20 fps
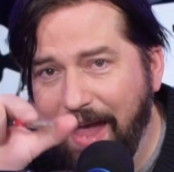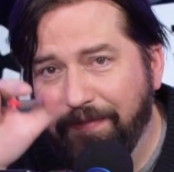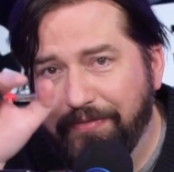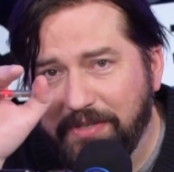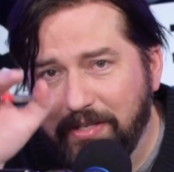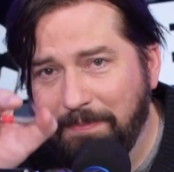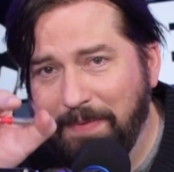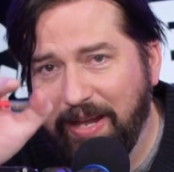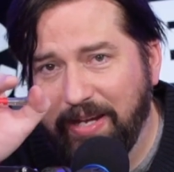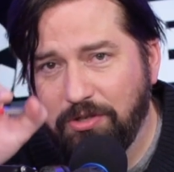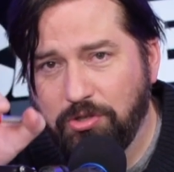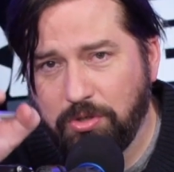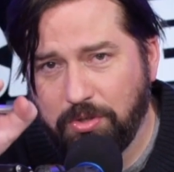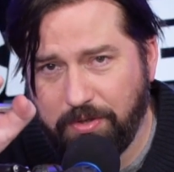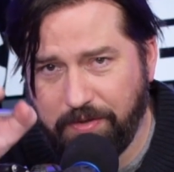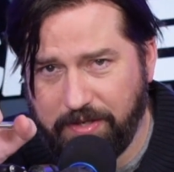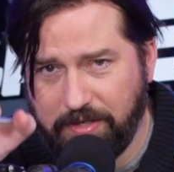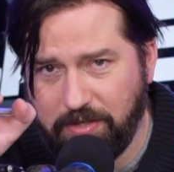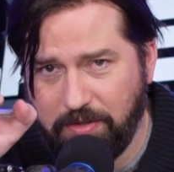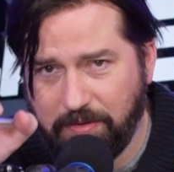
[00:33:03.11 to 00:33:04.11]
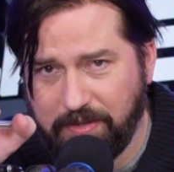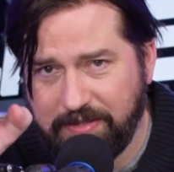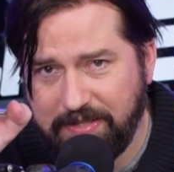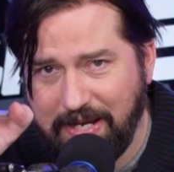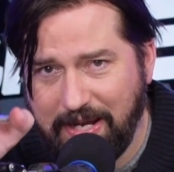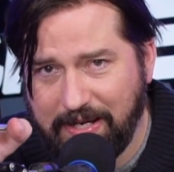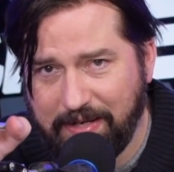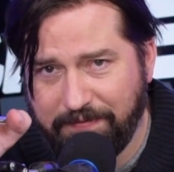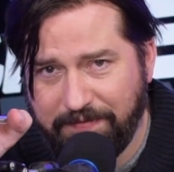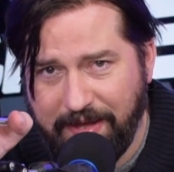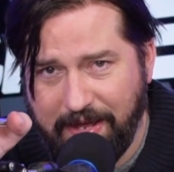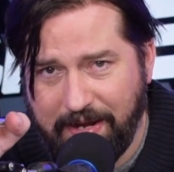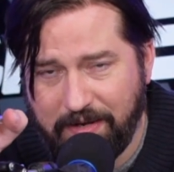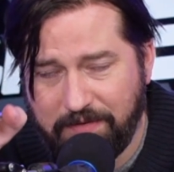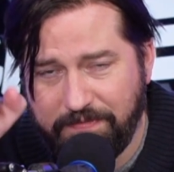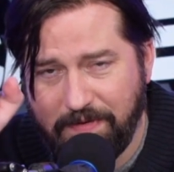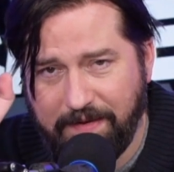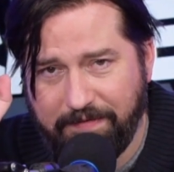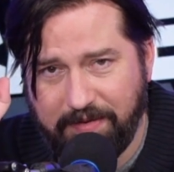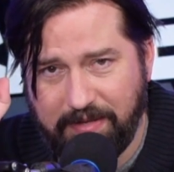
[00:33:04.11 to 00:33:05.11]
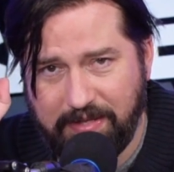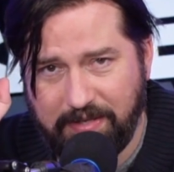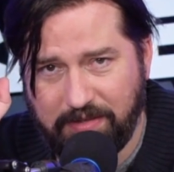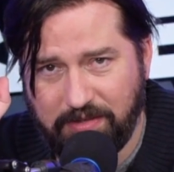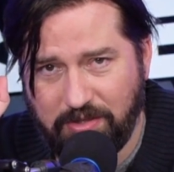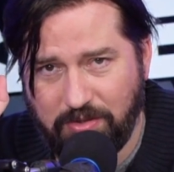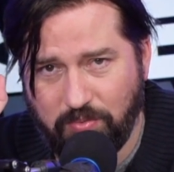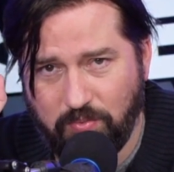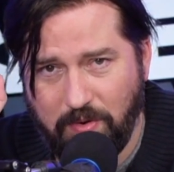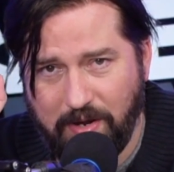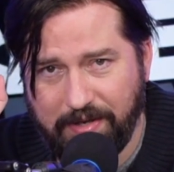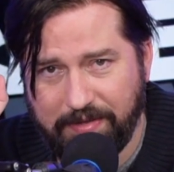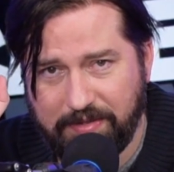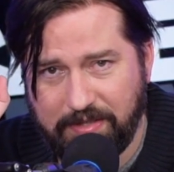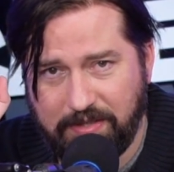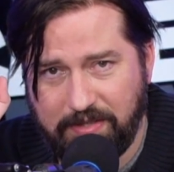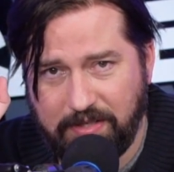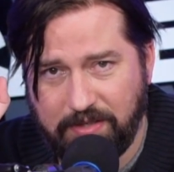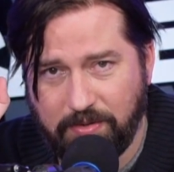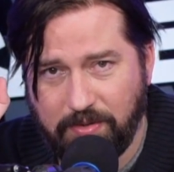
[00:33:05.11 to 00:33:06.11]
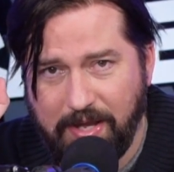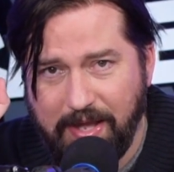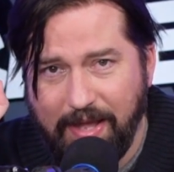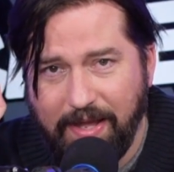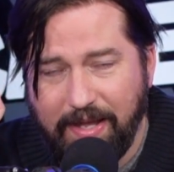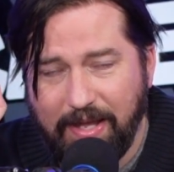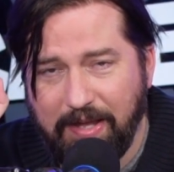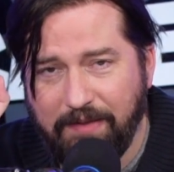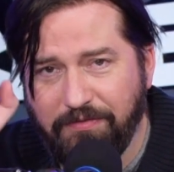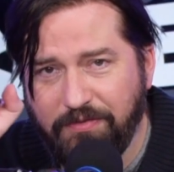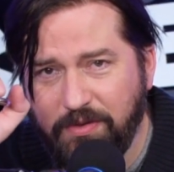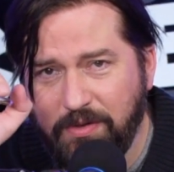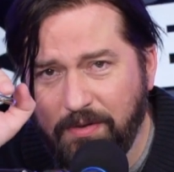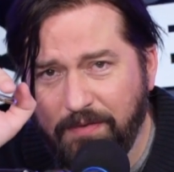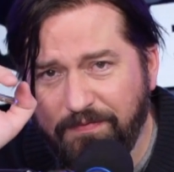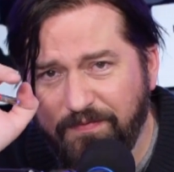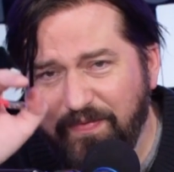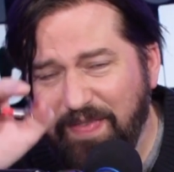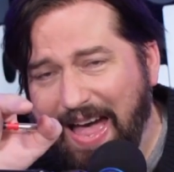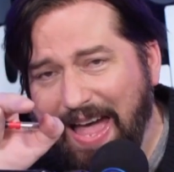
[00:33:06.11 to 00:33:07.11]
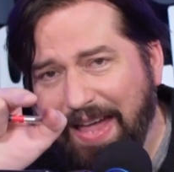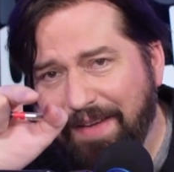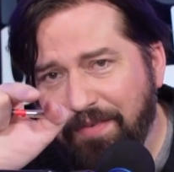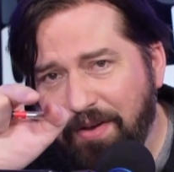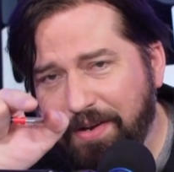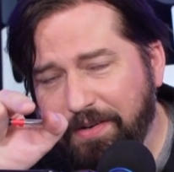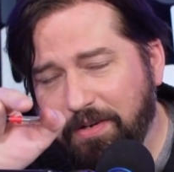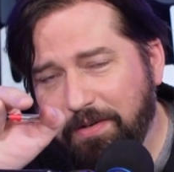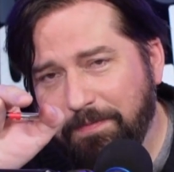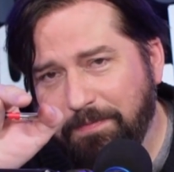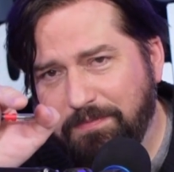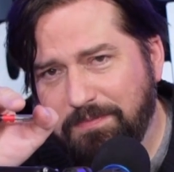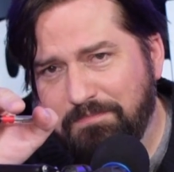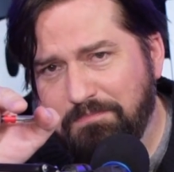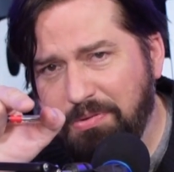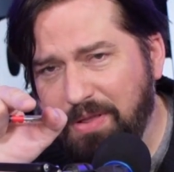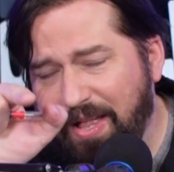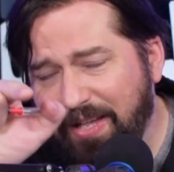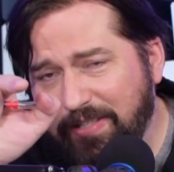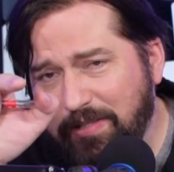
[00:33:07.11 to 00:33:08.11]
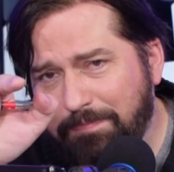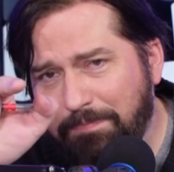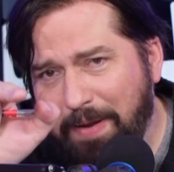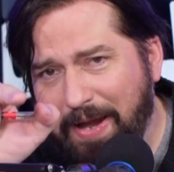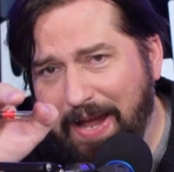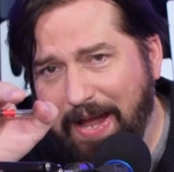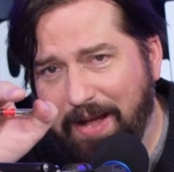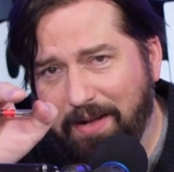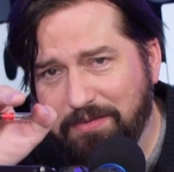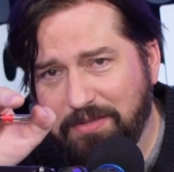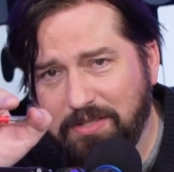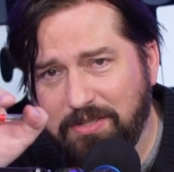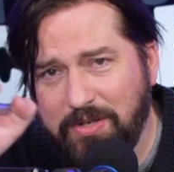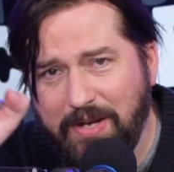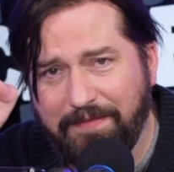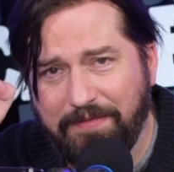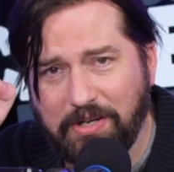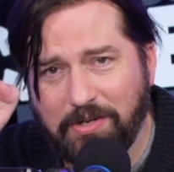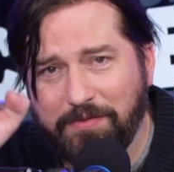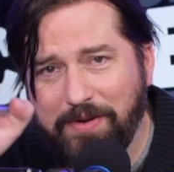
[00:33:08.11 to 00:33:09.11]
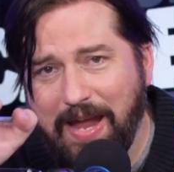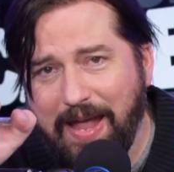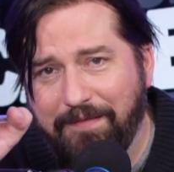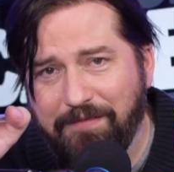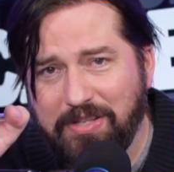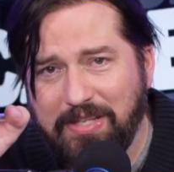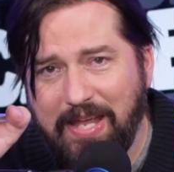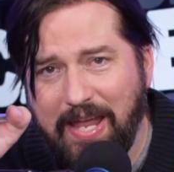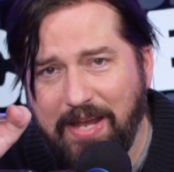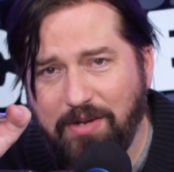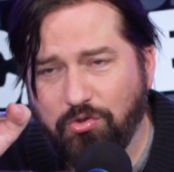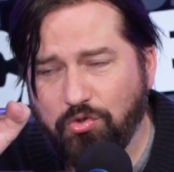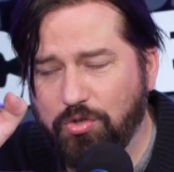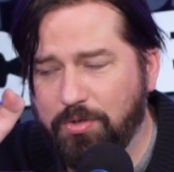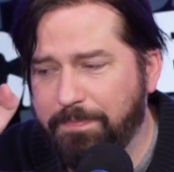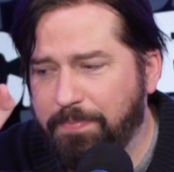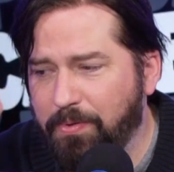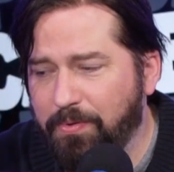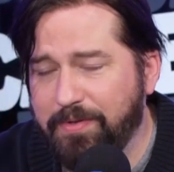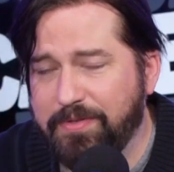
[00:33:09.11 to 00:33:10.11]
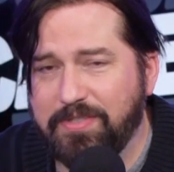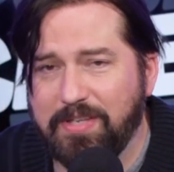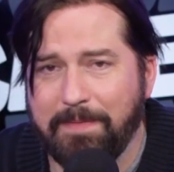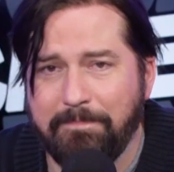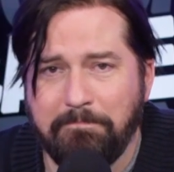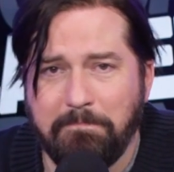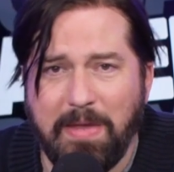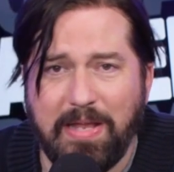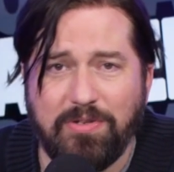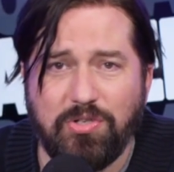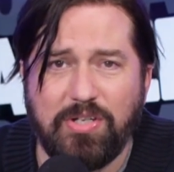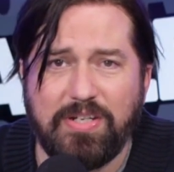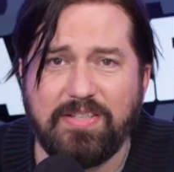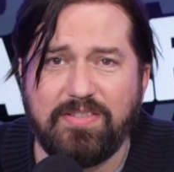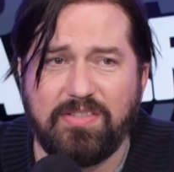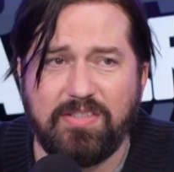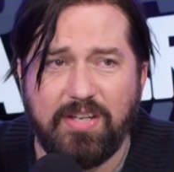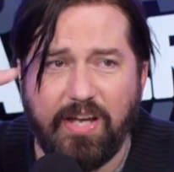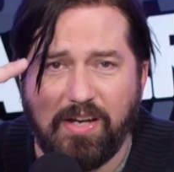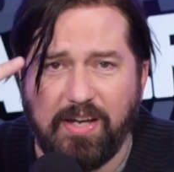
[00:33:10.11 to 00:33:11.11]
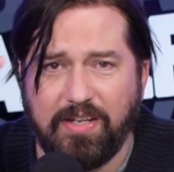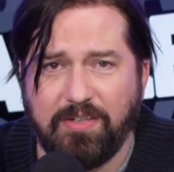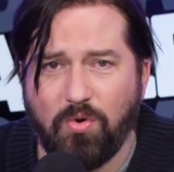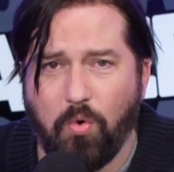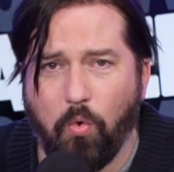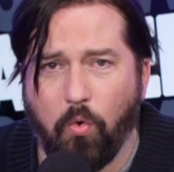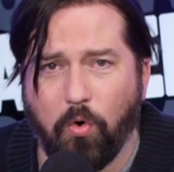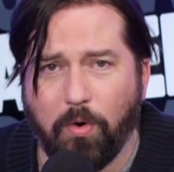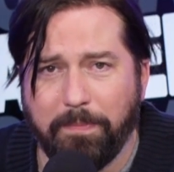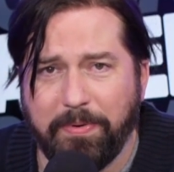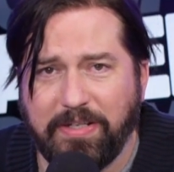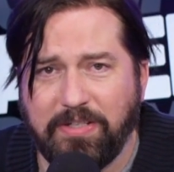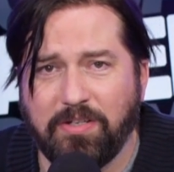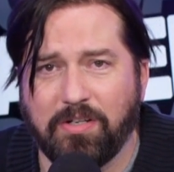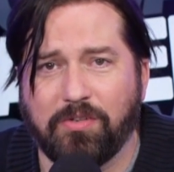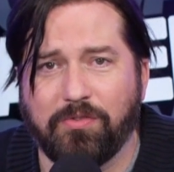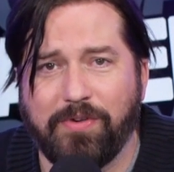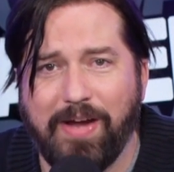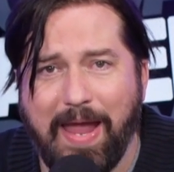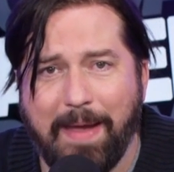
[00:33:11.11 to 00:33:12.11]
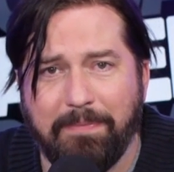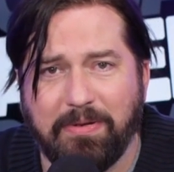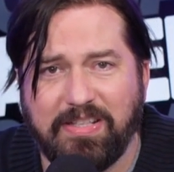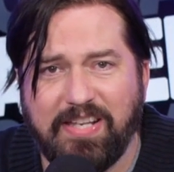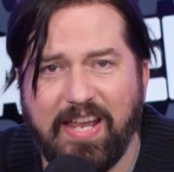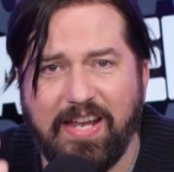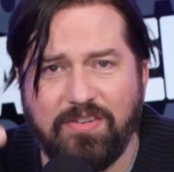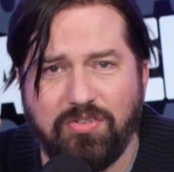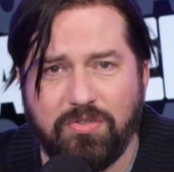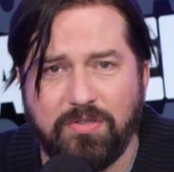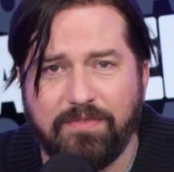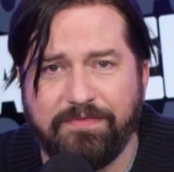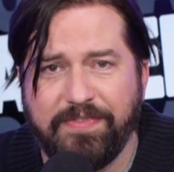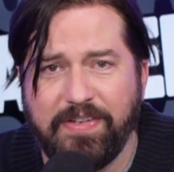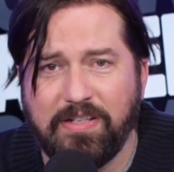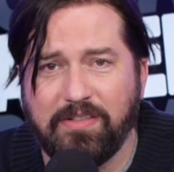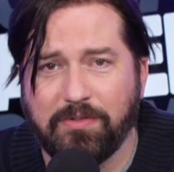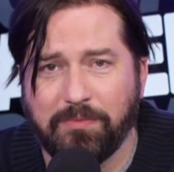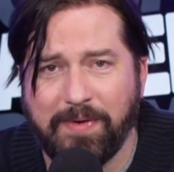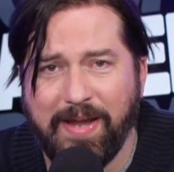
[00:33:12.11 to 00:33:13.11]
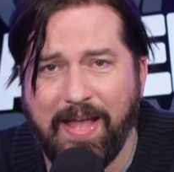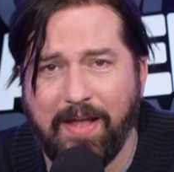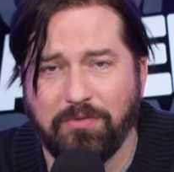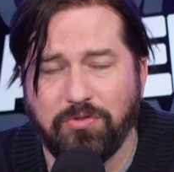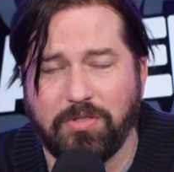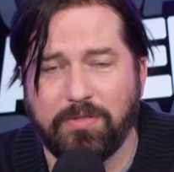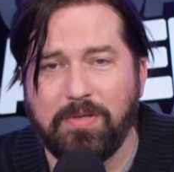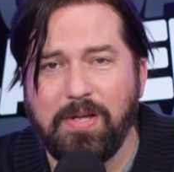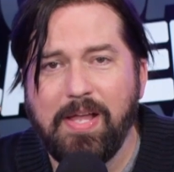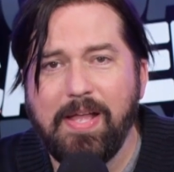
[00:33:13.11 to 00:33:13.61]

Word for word: to make sure that you can take advantage of everything you want to do. If you're 500-plus pounds and you have a gravitational pull and some midget is stuck in orbit in your gravitational field around you,